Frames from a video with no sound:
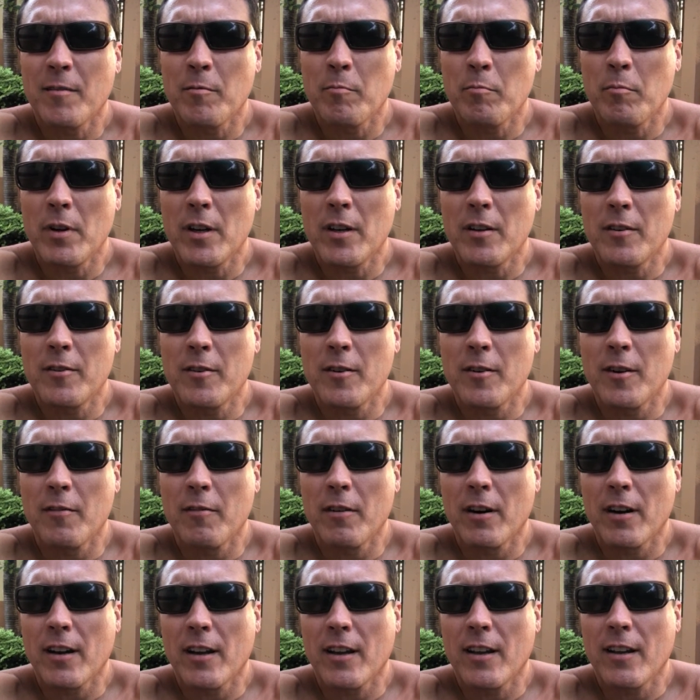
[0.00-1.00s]
Make sure if
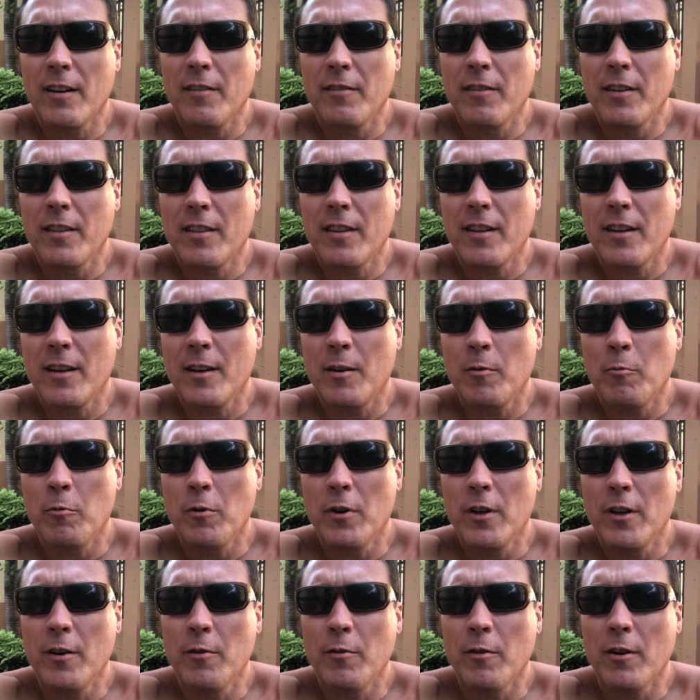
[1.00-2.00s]
I got everything
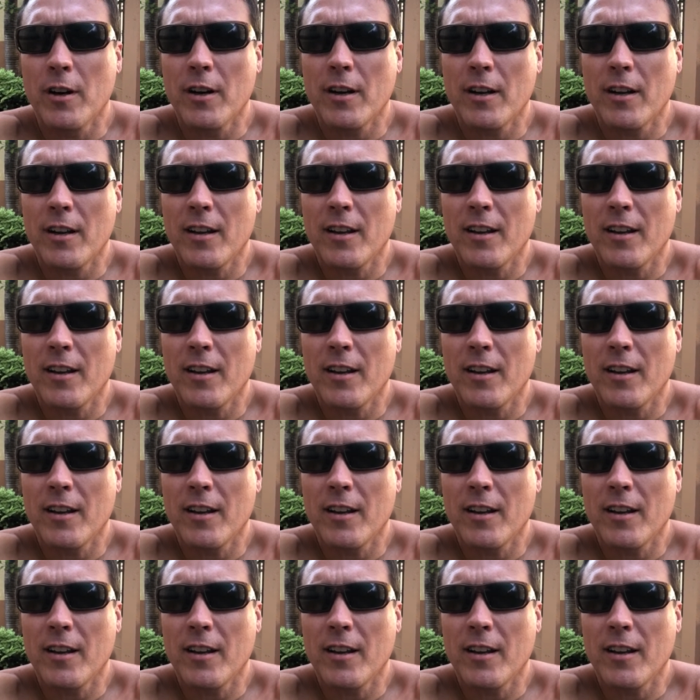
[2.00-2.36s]
running right.